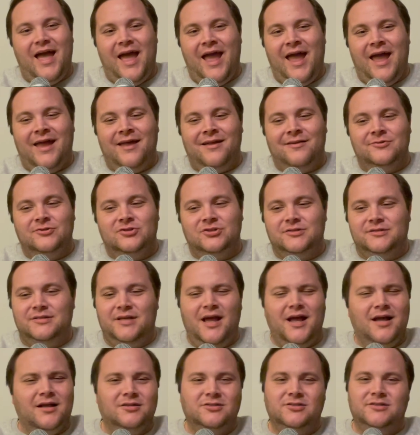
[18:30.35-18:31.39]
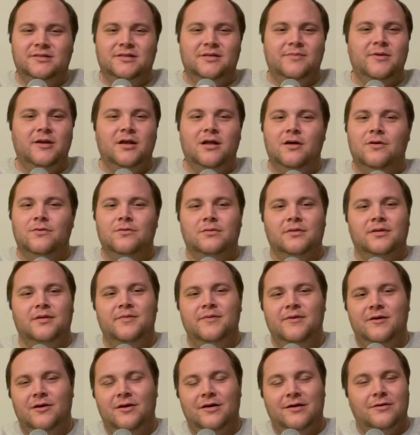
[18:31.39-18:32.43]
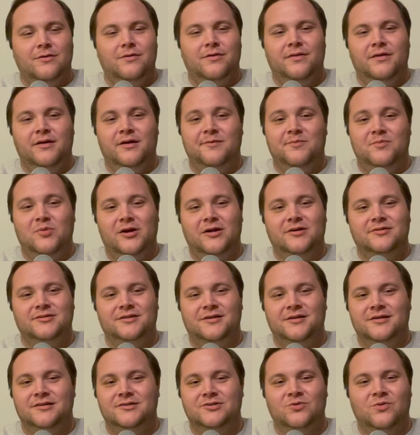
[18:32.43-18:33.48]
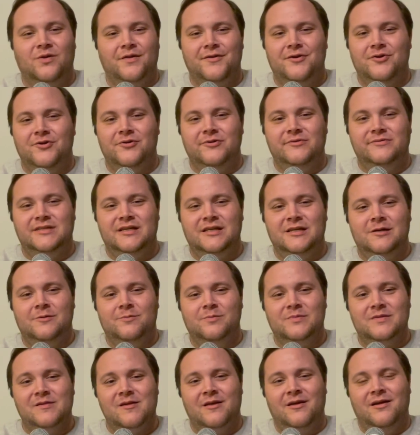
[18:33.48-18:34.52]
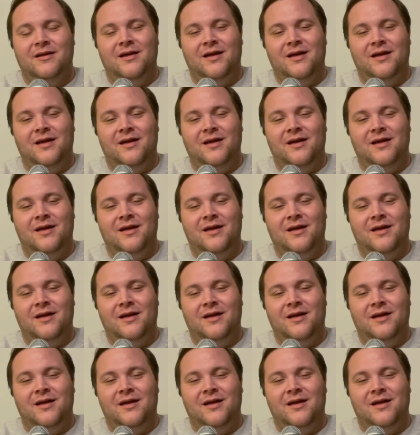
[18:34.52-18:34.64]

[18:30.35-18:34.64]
And just, yeah, just let me know. Let me know how you think players are going to do on their new teams.